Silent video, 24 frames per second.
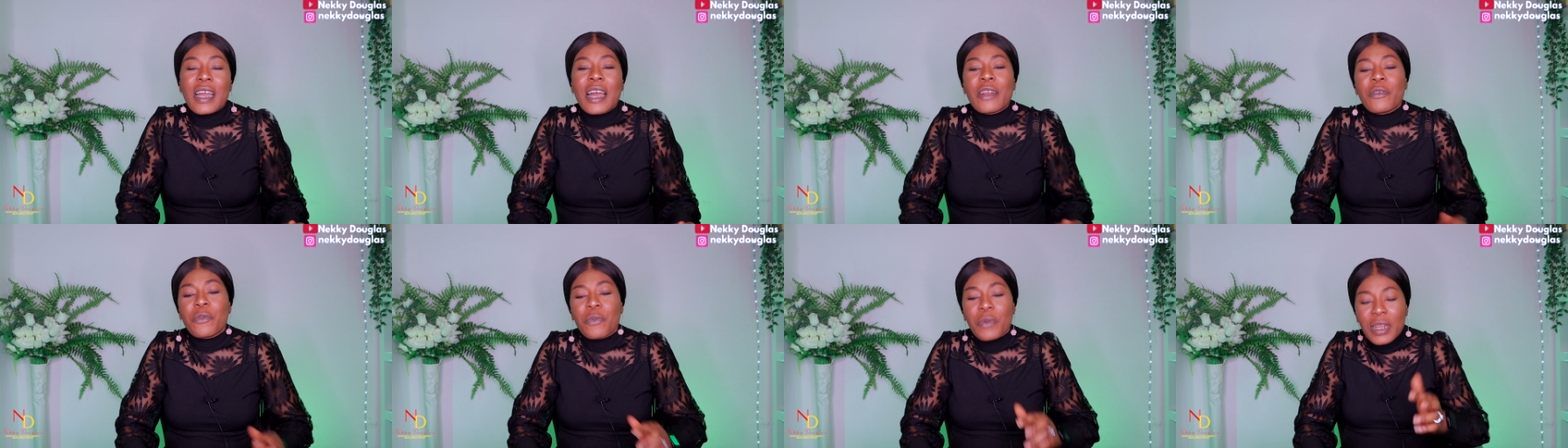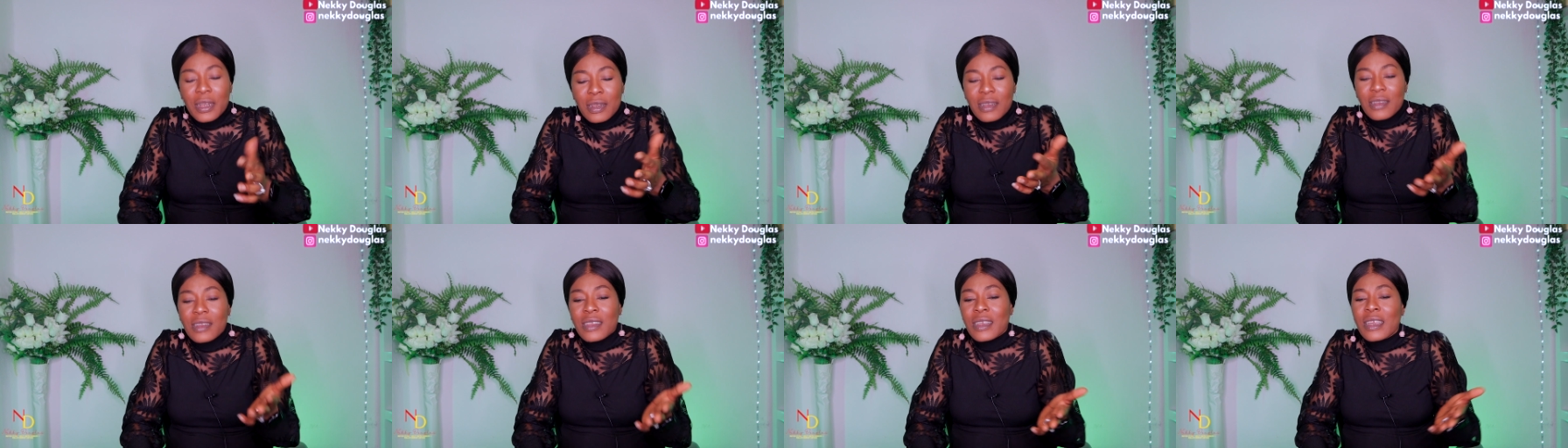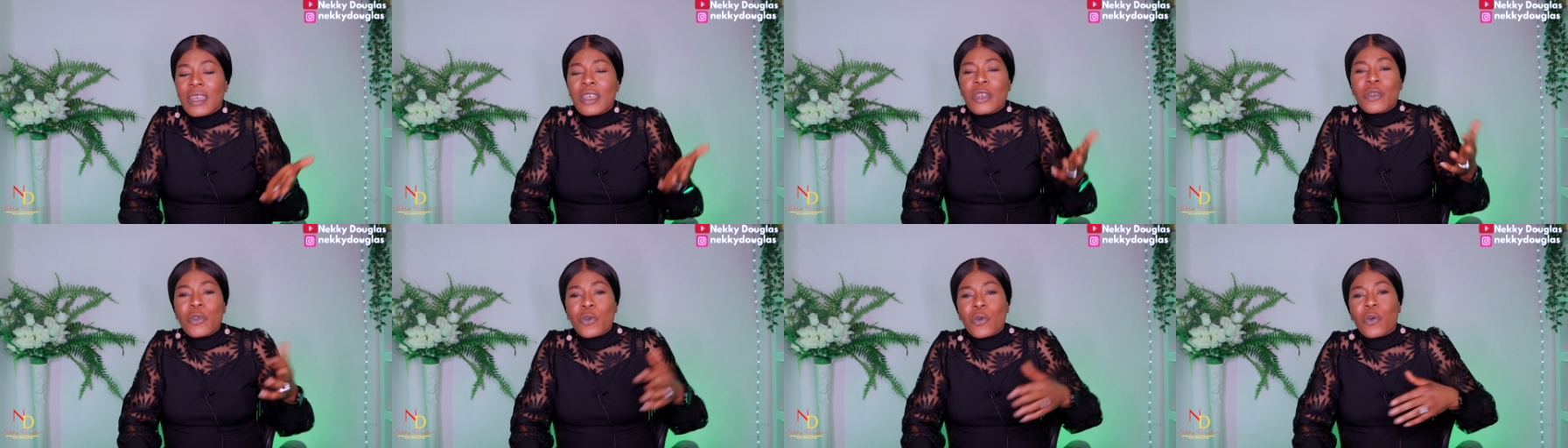And when
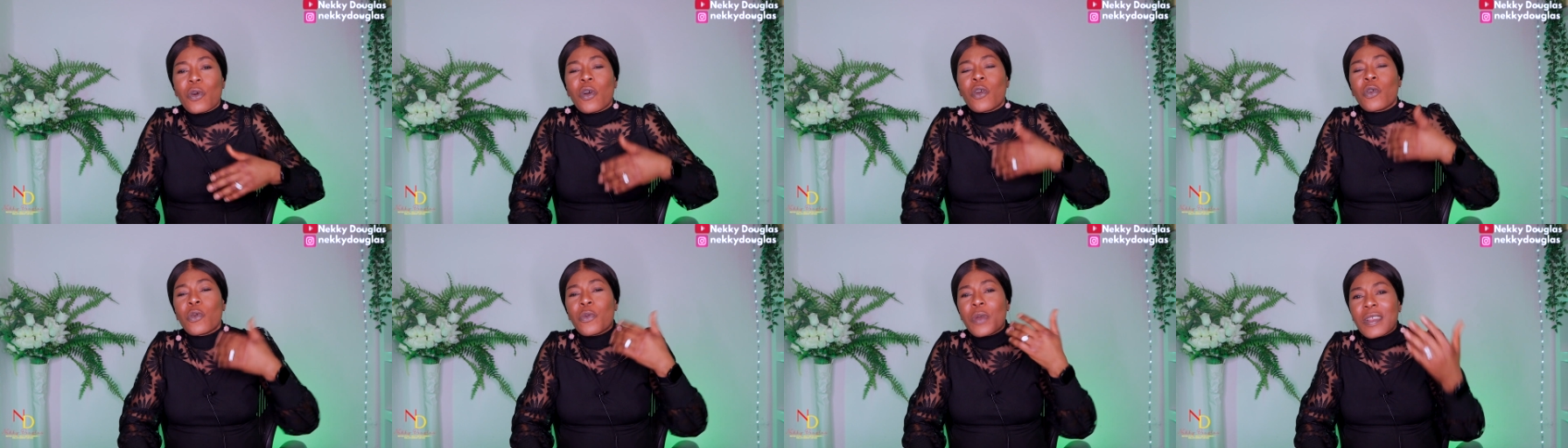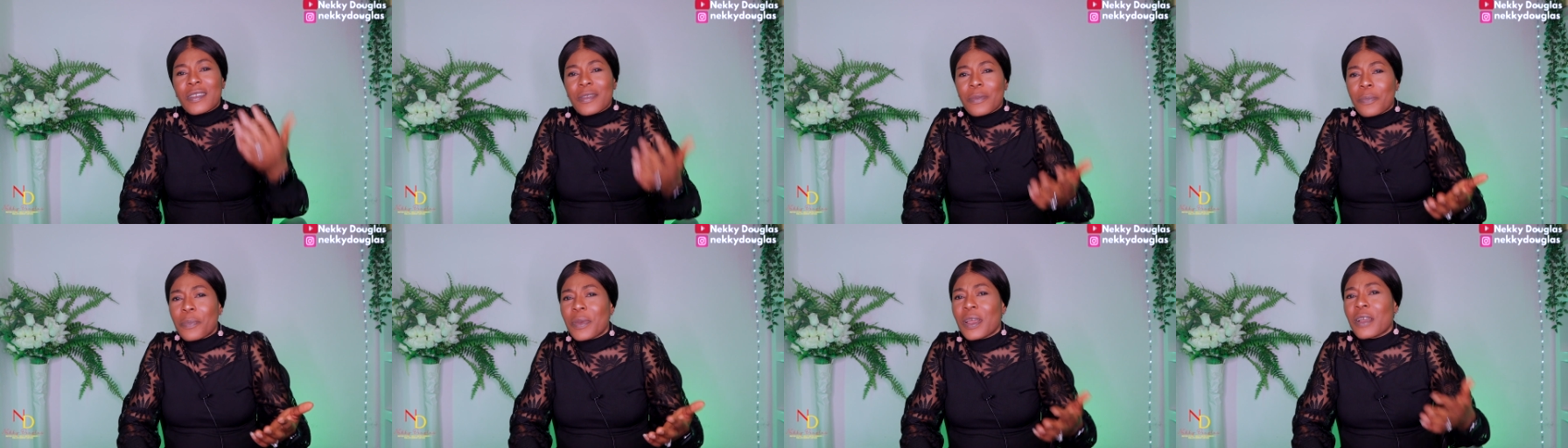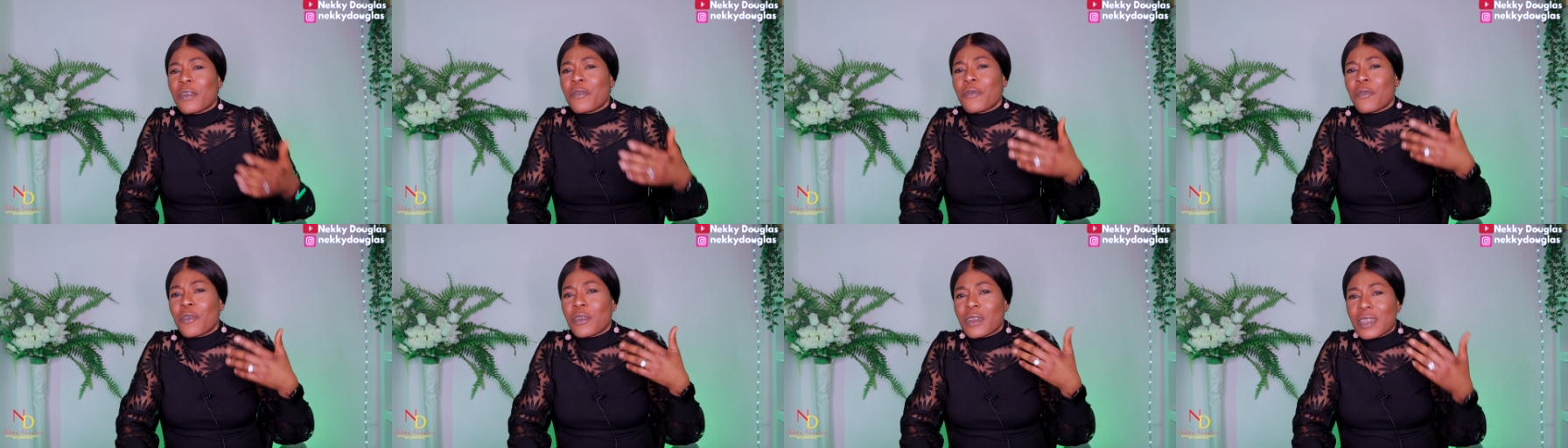you always
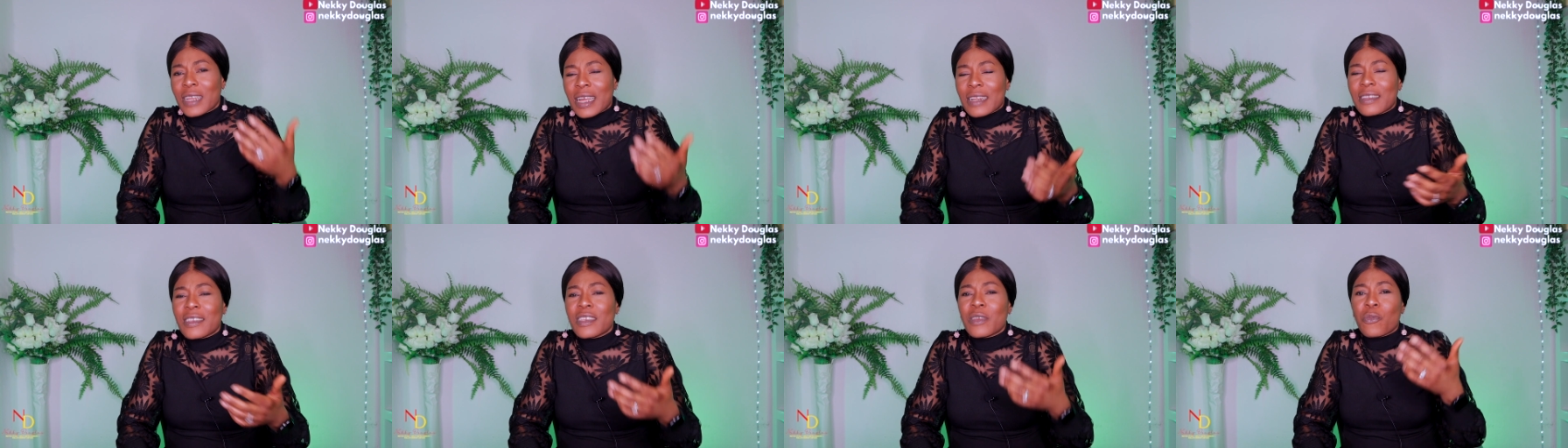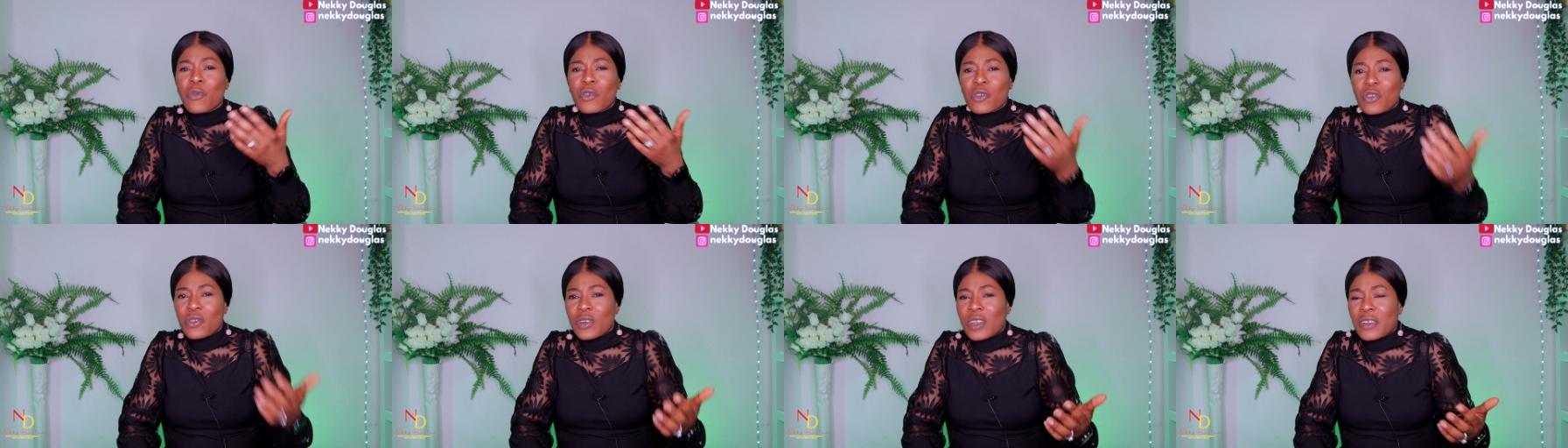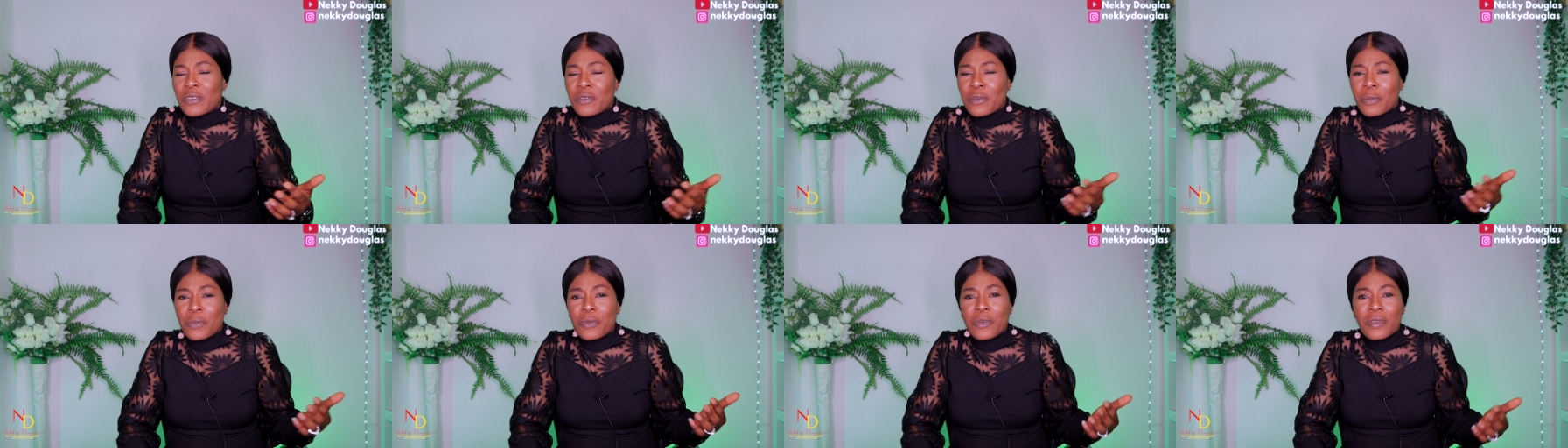beg for that emotional
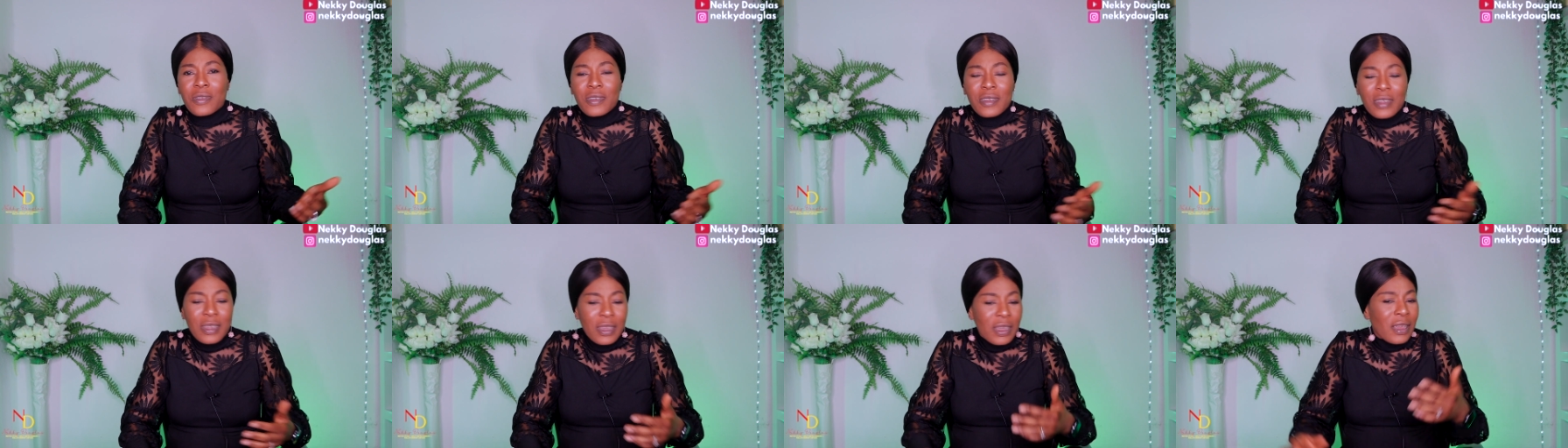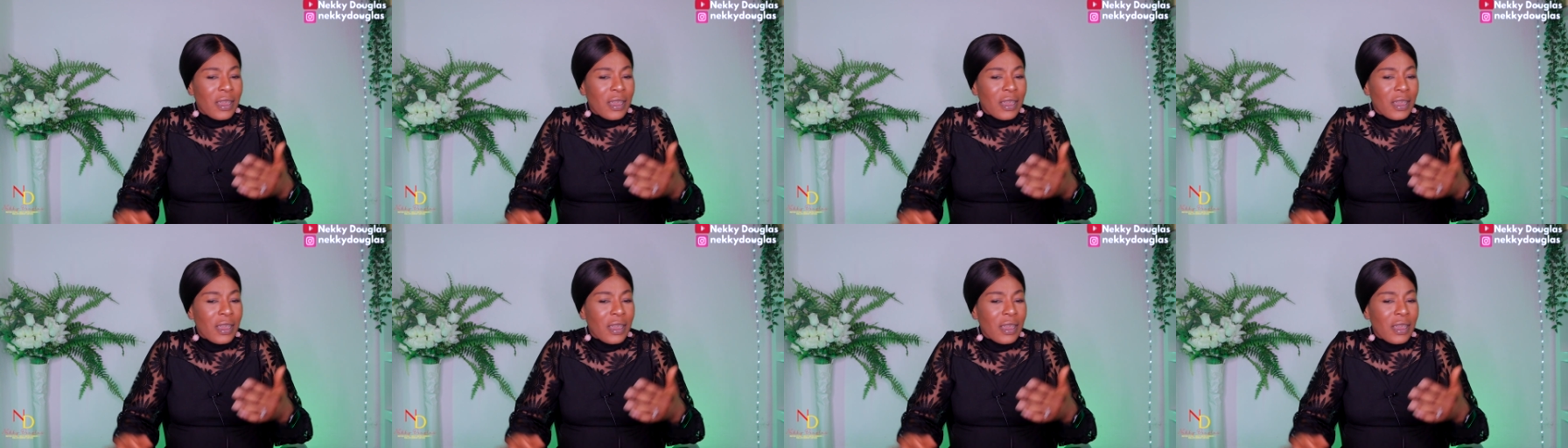support,